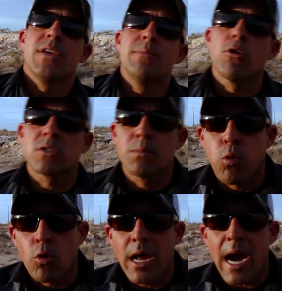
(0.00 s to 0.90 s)
the most
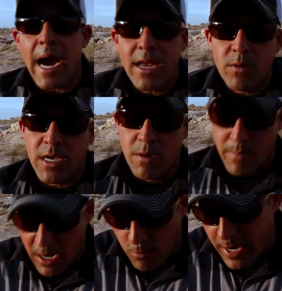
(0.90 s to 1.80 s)
important item in
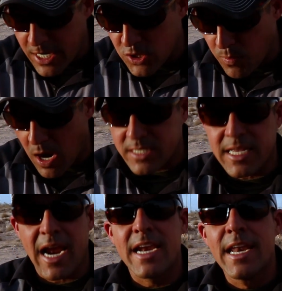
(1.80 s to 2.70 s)
my range box
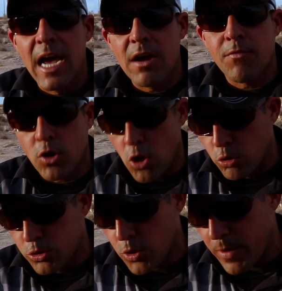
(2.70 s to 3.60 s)
that I never go
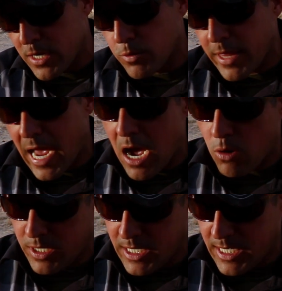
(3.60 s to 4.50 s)
to the range
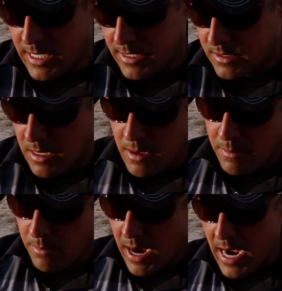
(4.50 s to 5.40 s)
without is
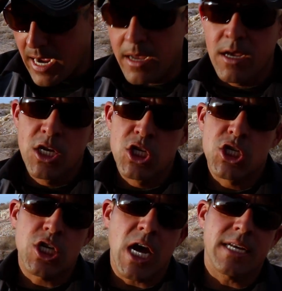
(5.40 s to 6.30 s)
my
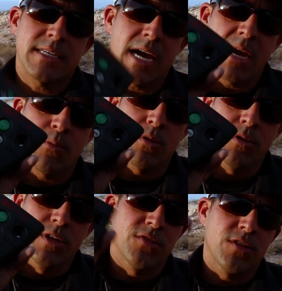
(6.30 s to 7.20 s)
shot timer.
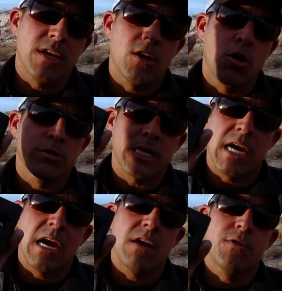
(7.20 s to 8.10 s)
This thing goes
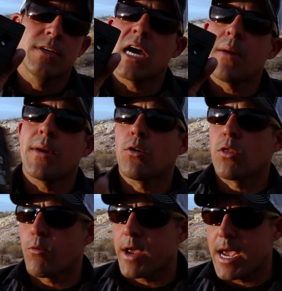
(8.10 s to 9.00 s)
every time I go to
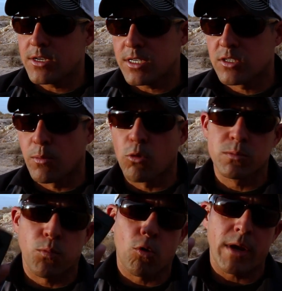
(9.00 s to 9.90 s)
the range. It's the most
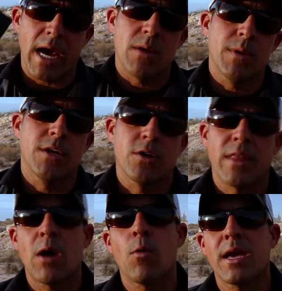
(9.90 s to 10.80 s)
important item in here.
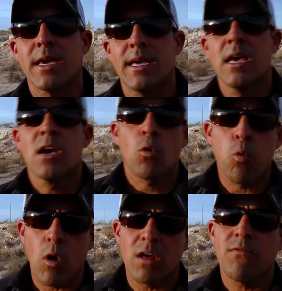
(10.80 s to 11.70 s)
That way I can get
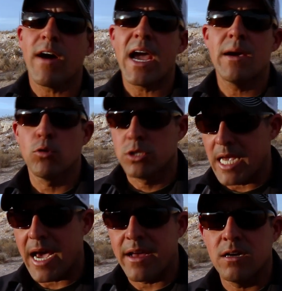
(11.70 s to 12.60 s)
quantifiable
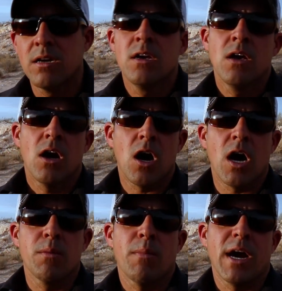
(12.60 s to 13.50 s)
data
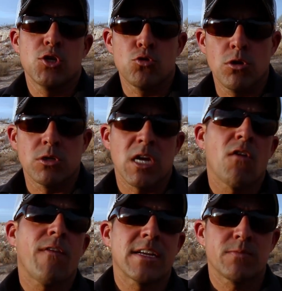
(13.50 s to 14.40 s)
on my drills, how
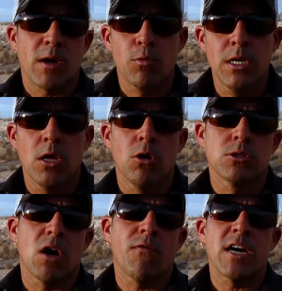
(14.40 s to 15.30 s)
fast my
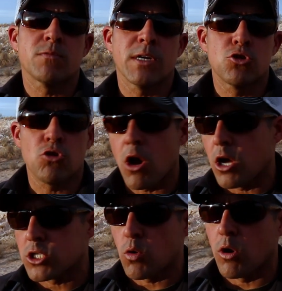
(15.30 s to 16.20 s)
reloads, how fast my draw,
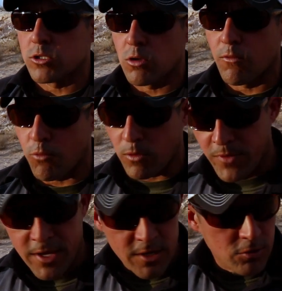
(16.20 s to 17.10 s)
so on and so forth.
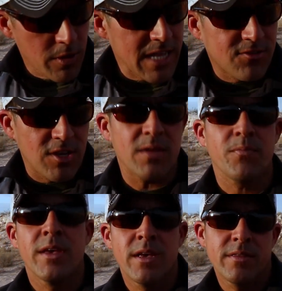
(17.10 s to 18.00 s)
So that's it.
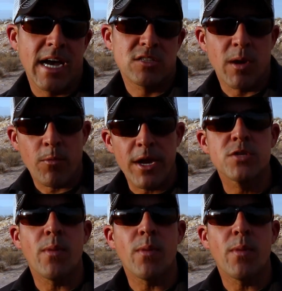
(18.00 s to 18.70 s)
That's my range